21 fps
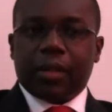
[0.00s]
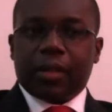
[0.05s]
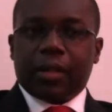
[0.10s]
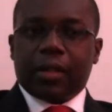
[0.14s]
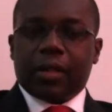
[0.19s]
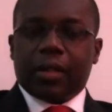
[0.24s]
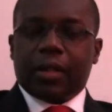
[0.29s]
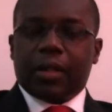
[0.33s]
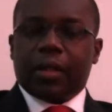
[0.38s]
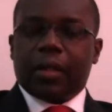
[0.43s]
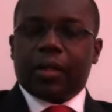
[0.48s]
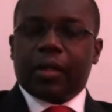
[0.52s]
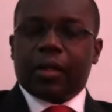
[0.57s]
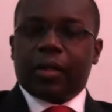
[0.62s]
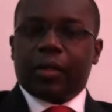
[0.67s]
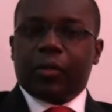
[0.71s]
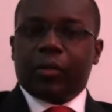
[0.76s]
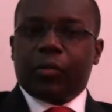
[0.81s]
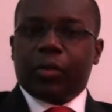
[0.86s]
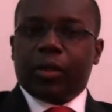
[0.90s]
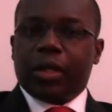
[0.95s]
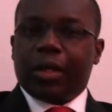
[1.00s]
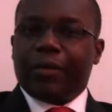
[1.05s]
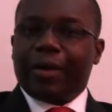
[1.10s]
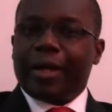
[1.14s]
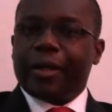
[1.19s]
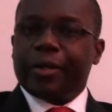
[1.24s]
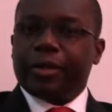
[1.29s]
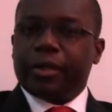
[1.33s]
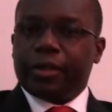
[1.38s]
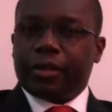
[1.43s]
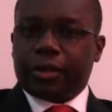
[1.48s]
Uh, we have had
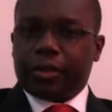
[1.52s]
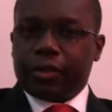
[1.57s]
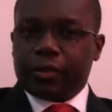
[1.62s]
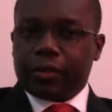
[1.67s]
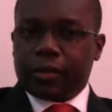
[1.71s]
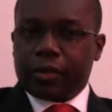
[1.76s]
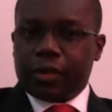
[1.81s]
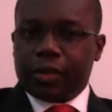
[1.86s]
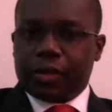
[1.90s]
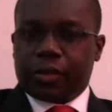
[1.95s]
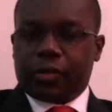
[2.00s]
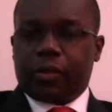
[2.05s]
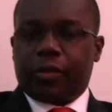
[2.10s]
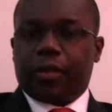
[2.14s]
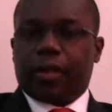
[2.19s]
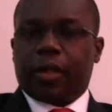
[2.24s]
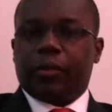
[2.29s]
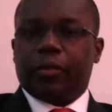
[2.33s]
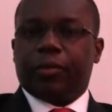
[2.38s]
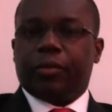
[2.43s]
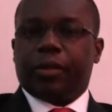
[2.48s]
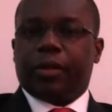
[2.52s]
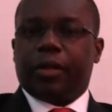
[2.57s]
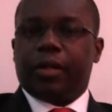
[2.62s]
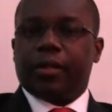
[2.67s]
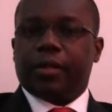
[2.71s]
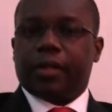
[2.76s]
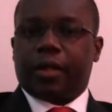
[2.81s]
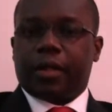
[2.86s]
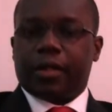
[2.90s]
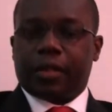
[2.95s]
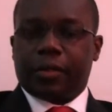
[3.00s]
issues historically with regards
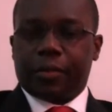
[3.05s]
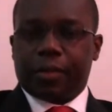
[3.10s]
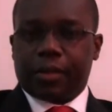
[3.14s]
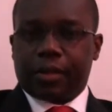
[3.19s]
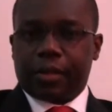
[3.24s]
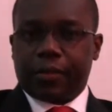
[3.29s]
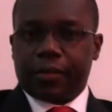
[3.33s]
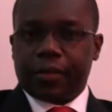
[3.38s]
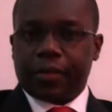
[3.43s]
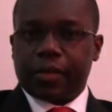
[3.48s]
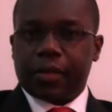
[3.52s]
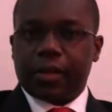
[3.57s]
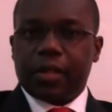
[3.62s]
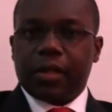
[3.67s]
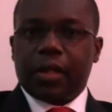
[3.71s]
to customer service,